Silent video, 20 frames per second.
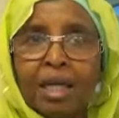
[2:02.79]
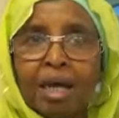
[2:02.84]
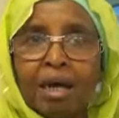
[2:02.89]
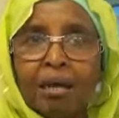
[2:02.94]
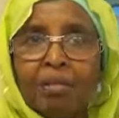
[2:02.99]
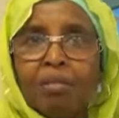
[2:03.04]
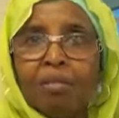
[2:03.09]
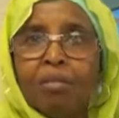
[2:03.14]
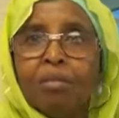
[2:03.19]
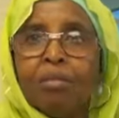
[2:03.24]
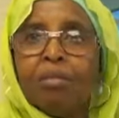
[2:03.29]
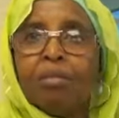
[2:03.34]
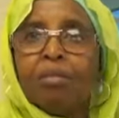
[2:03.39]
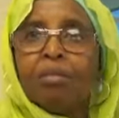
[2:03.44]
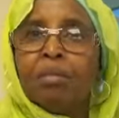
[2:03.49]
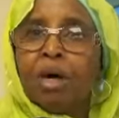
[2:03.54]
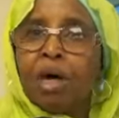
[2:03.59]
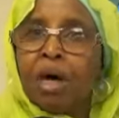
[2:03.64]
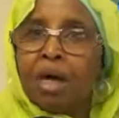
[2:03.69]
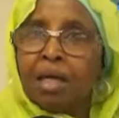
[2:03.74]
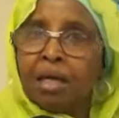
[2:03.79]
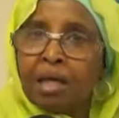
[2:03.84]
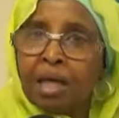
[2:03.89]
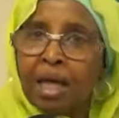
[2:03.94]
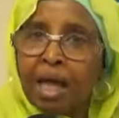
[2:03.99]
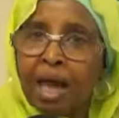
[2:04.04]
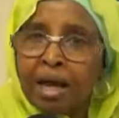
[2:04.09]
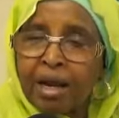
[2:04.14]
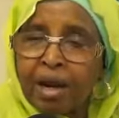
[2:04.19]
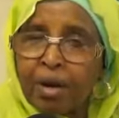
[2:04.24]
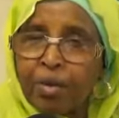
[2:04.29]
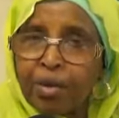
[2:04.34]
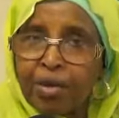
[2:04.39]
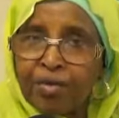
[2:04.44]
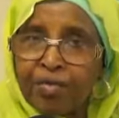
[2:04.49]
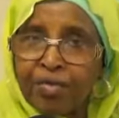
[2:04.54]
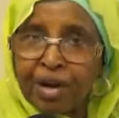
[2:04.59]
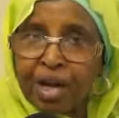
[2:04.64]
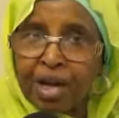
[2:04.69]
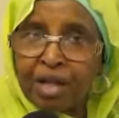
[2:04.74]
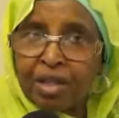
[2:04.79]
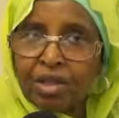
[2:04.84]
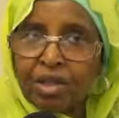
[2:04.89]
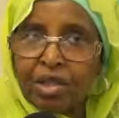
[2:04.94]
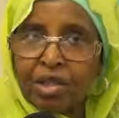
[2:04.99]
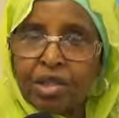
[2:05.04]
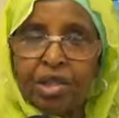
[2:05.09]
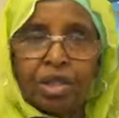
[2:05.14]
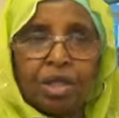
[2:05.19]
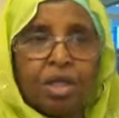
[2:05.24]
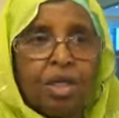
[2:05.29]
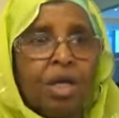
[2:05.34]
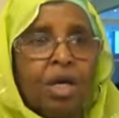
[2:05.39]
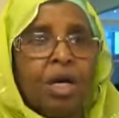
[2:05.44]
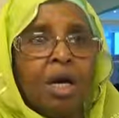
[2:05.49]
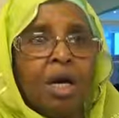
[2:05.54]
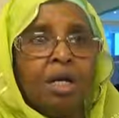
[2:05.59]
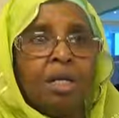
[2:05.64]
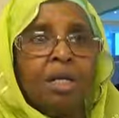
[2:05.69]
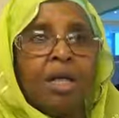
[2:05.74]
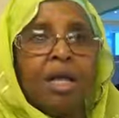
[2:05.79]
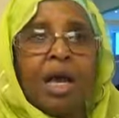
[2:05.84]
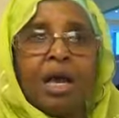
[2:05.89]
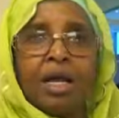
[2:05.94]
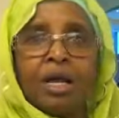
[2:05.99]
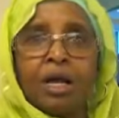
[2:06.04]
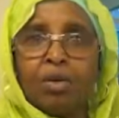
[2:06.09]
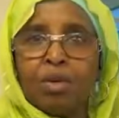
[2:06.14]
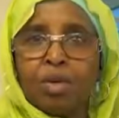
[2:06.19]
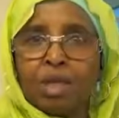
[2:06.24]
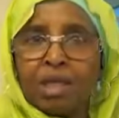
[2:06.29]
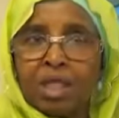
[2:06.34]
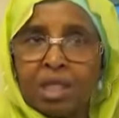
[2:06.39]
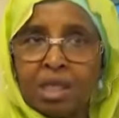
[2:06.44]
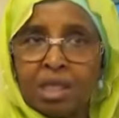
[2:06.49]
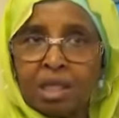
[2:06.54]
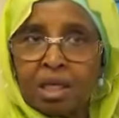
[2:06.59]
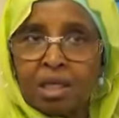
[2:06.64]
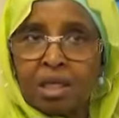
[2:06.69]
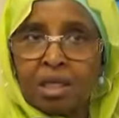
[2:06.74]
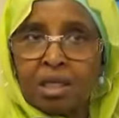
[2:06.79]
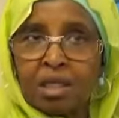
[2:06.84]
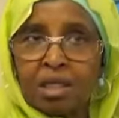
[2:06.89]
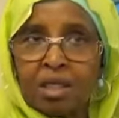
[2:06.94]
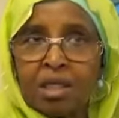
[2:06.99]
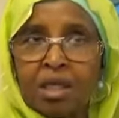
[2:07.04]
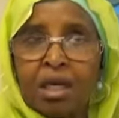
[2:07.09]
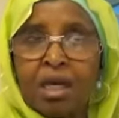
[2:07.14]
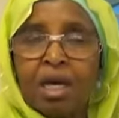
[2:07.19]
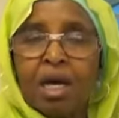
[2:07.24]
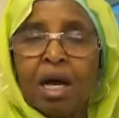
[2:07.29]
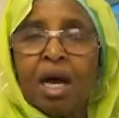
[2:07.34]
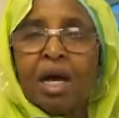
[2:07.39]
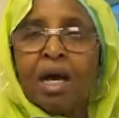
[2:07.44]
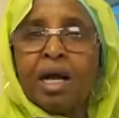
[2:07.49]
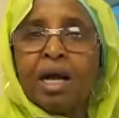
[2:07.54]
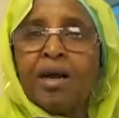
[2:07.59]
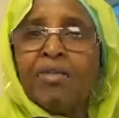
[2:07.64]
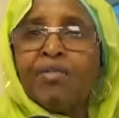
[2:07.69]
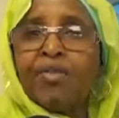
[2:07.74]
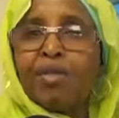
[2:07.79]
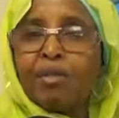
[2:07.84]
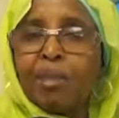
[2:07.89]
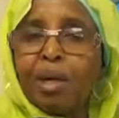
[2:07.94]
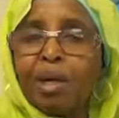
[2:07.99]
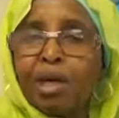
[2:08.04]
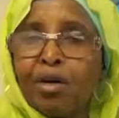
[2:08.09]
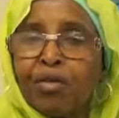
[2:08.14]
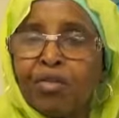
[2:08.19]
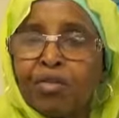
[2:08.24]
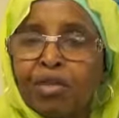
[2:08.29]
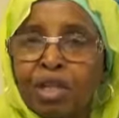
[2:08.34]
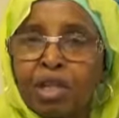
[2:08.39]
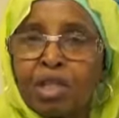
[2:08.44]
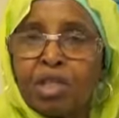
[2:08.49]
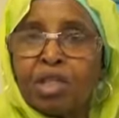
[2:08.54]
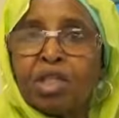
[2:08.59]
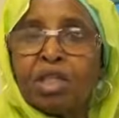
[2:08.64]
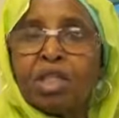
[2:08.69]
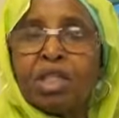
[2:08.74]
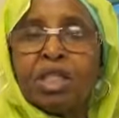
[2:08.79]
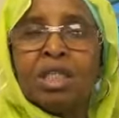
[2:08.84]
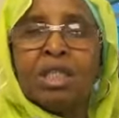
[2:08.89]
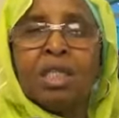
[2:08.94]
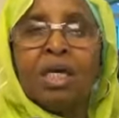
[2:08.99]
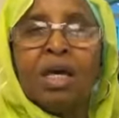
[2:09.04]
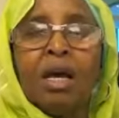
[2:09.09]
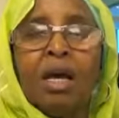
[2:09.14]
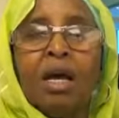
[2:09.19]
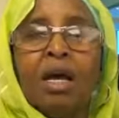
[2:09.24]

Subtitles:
them, and they are our friends, and they are our sisters, and government of Turkish is,